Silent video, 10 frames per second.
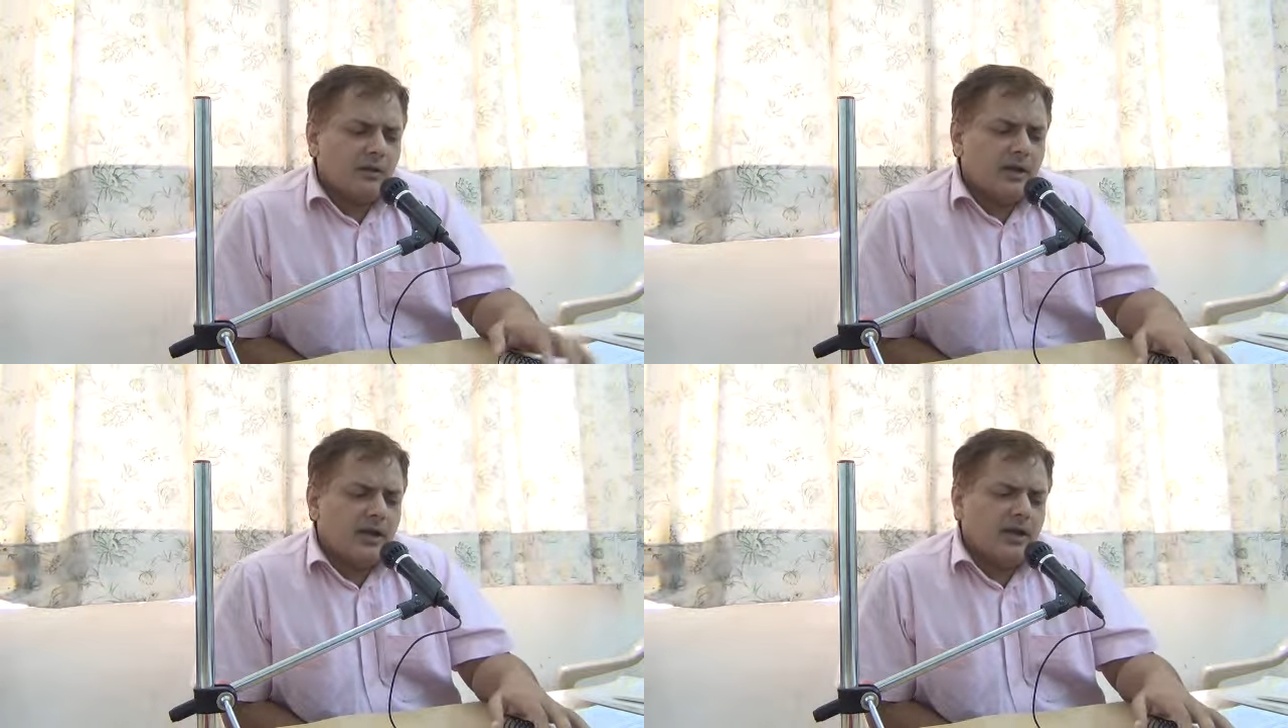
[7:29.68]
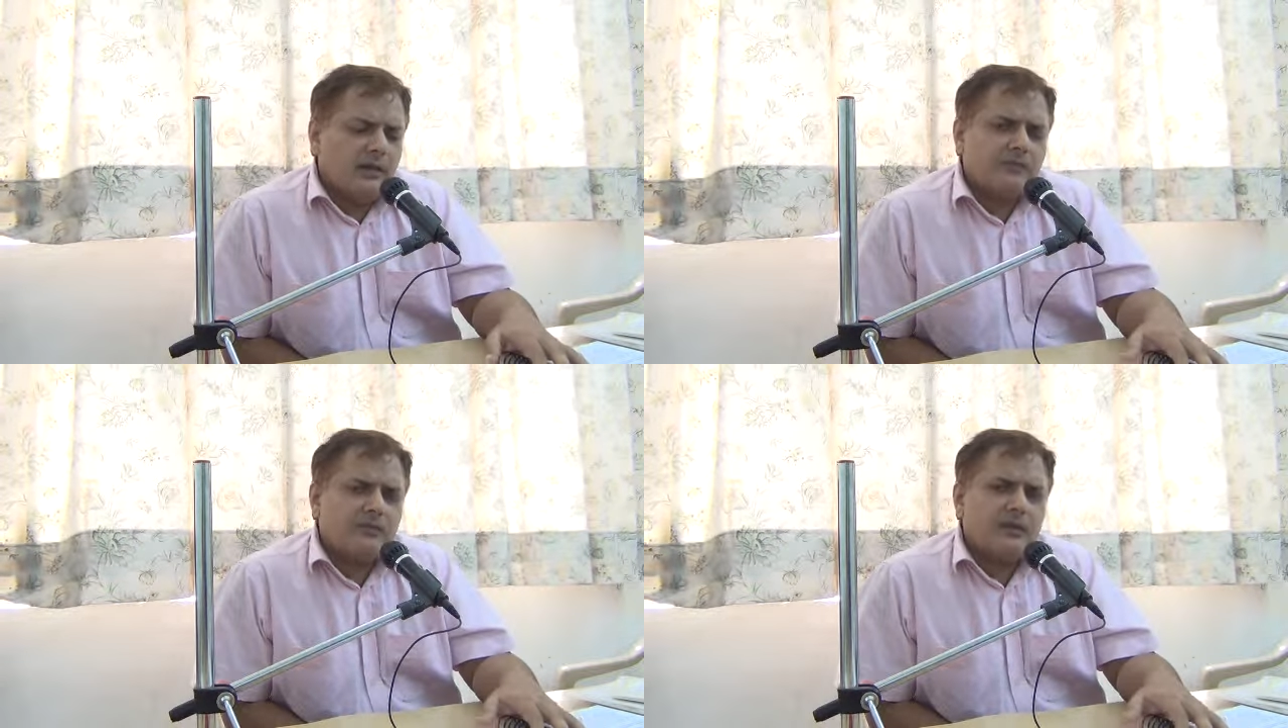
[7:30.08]

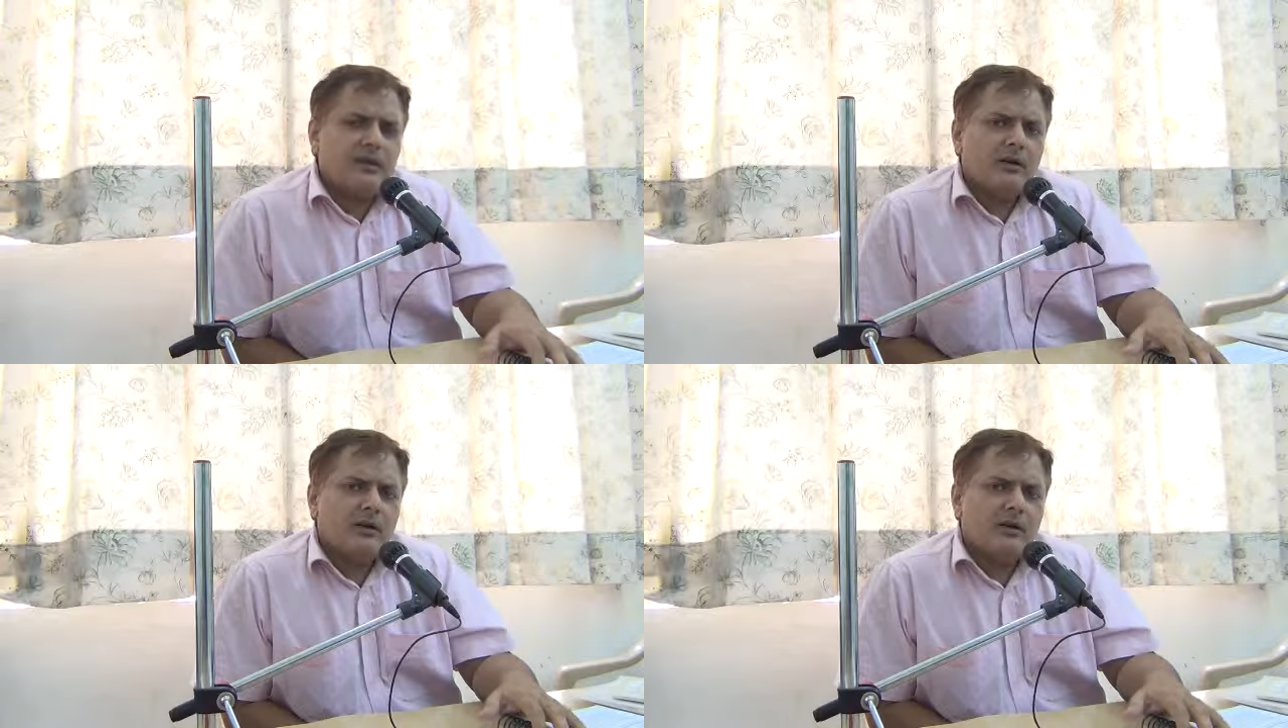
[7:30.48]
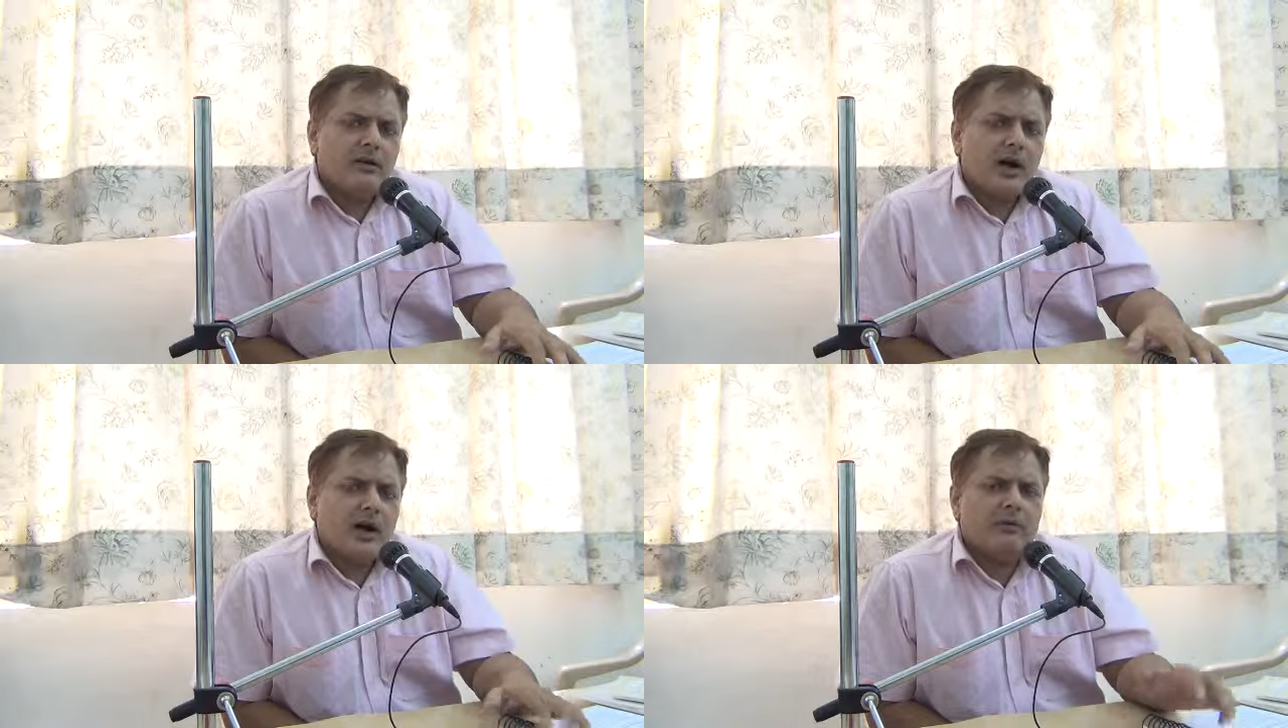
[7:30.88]
Today,
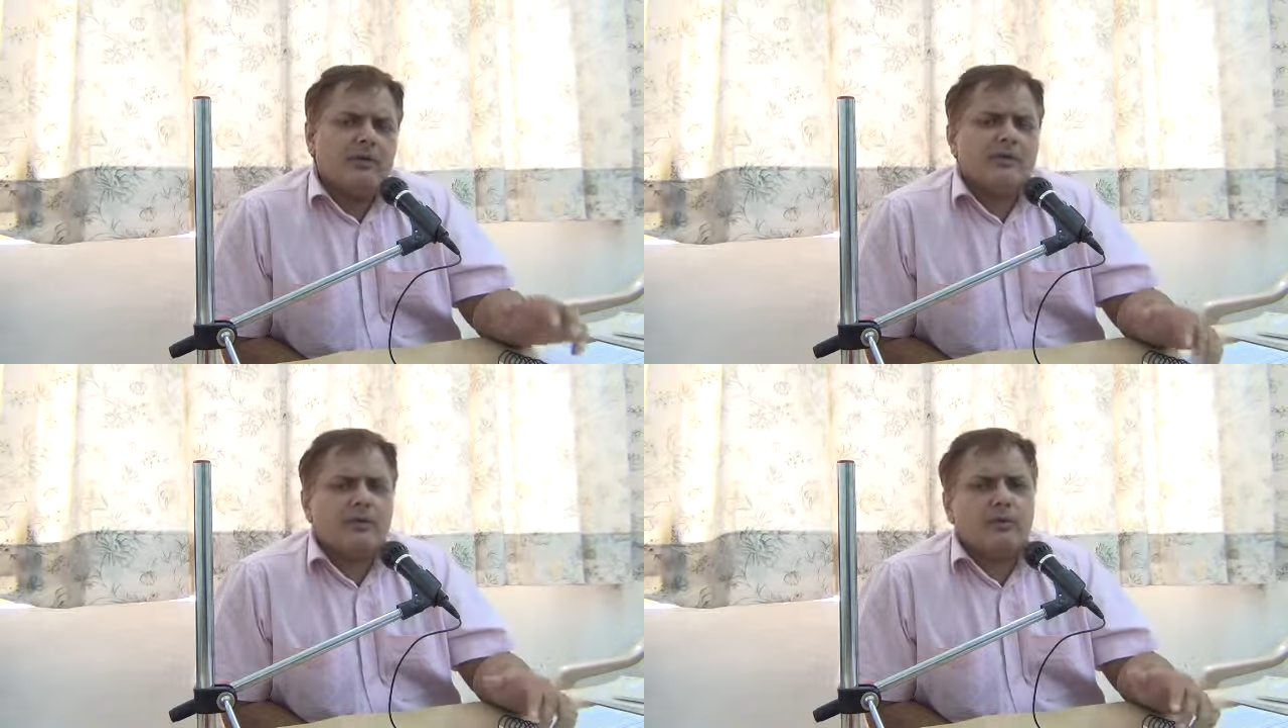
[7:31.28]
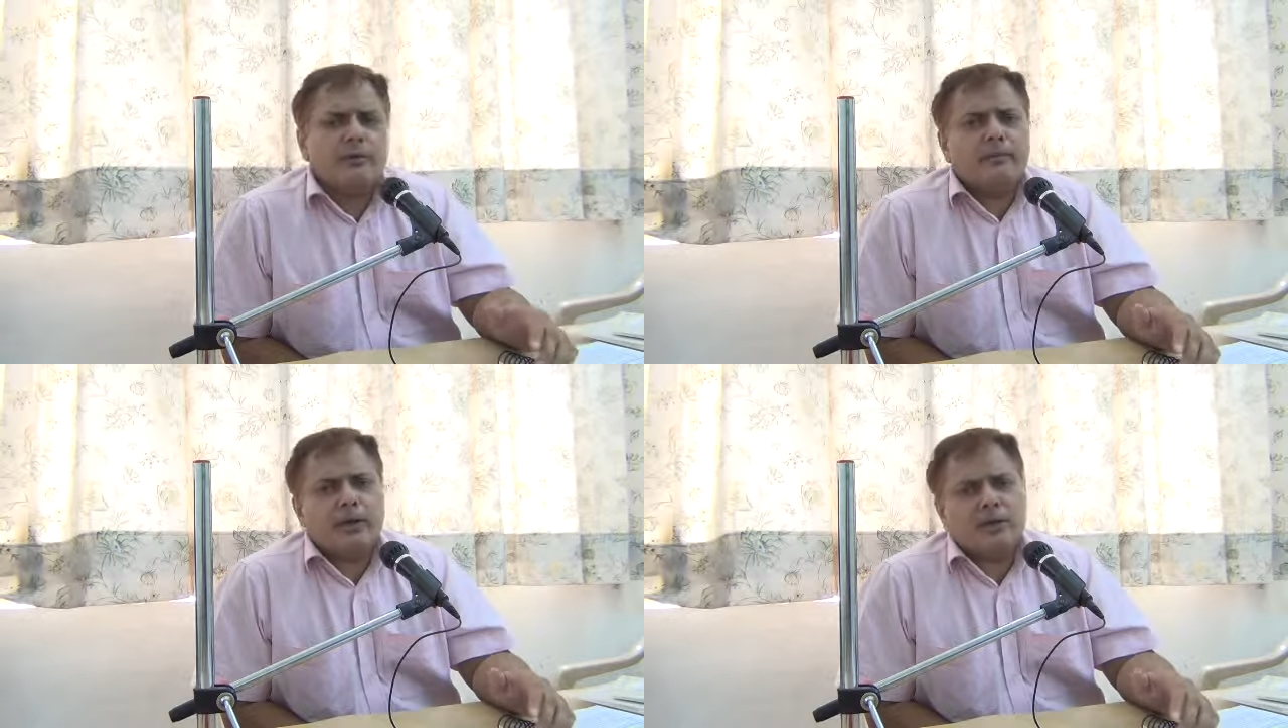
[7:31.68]
how is
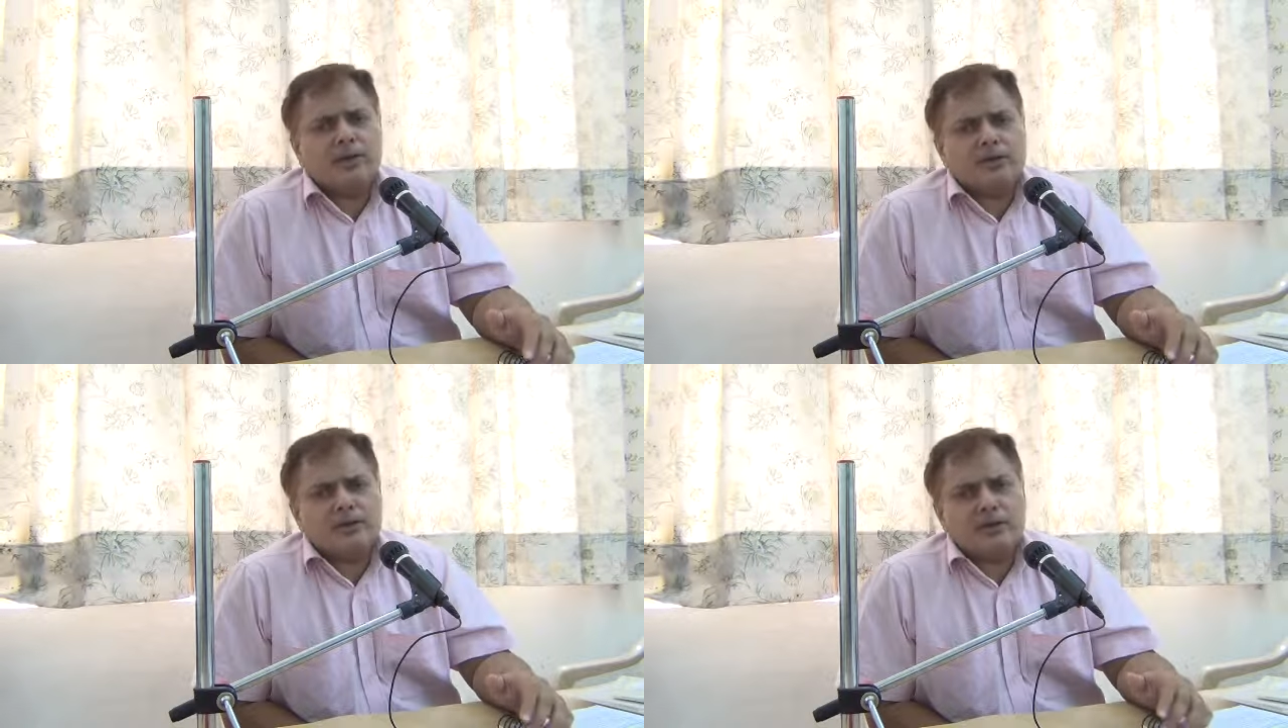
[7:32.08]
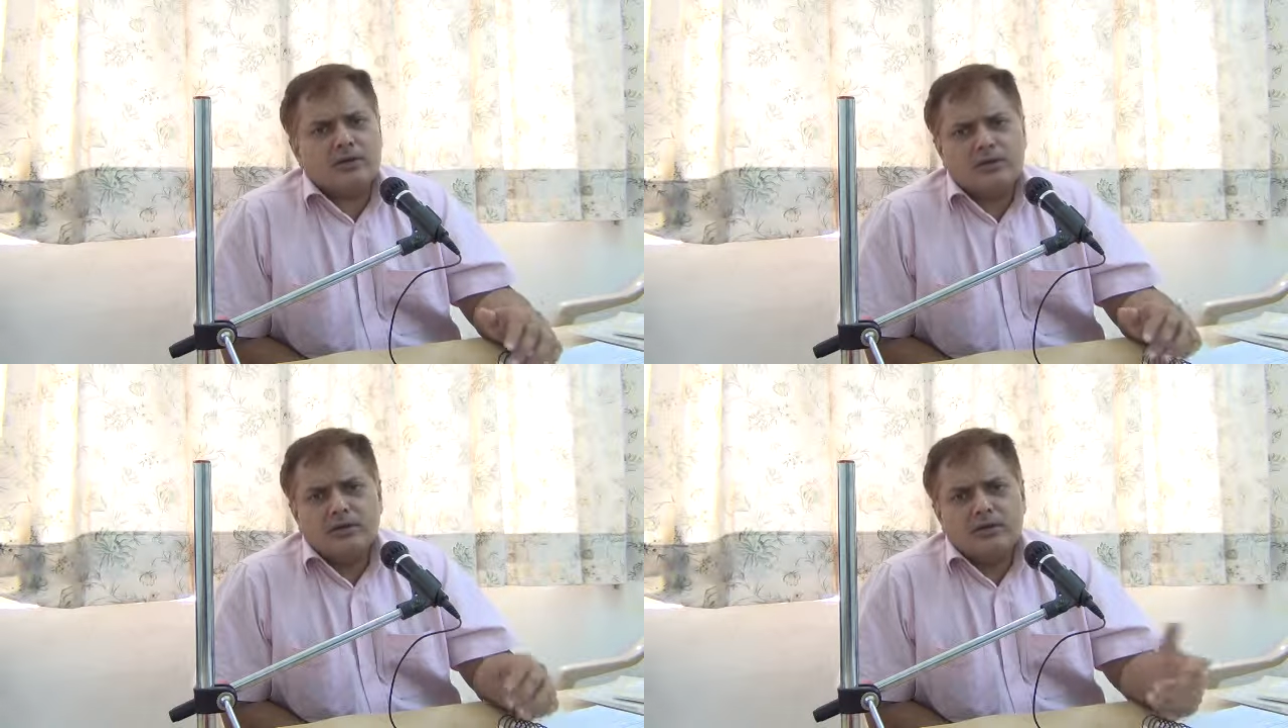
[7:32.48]
rupee manufactured?